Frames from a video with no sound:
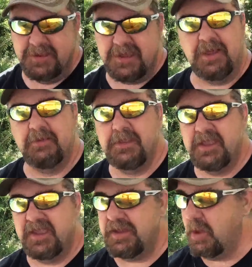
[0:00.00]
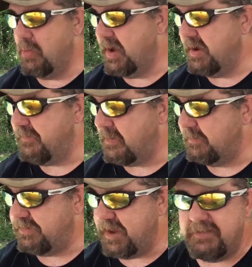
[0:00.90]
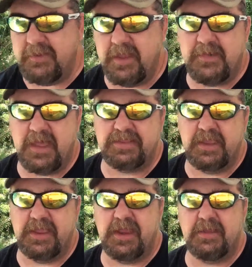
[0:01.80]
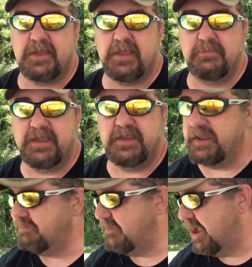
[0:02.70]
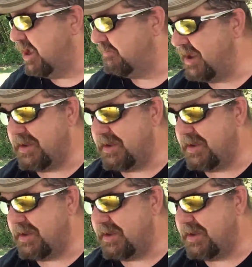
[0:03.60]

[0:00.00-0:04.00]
Now, in no way, form, shape am I saying I'm a comedian. No.